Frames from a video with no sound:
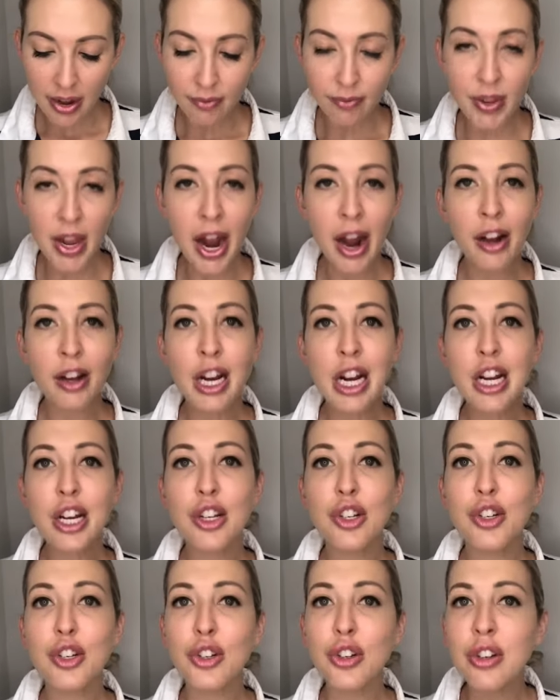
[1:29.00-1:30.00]
Now,
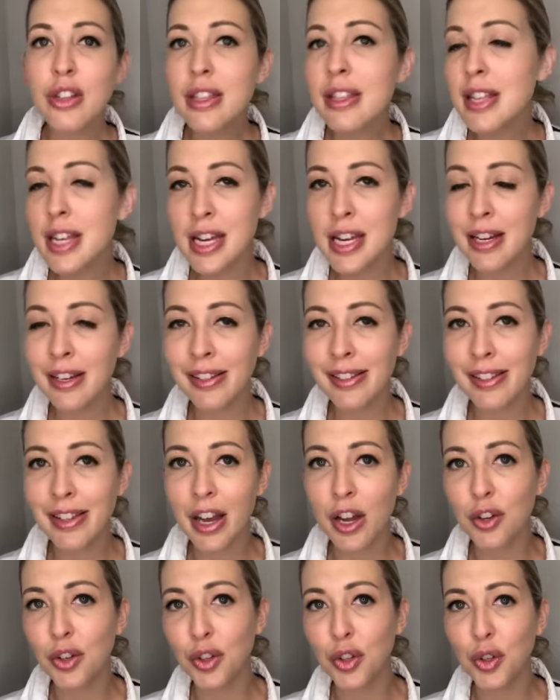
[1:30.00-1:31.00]
do things
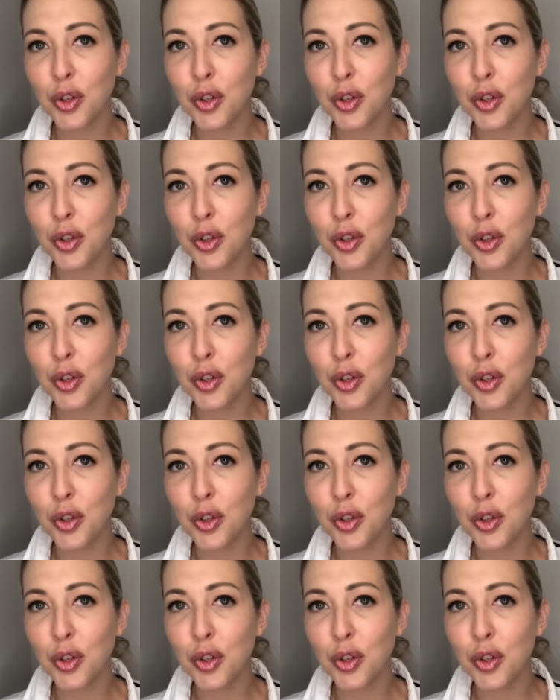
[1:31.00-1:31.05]
that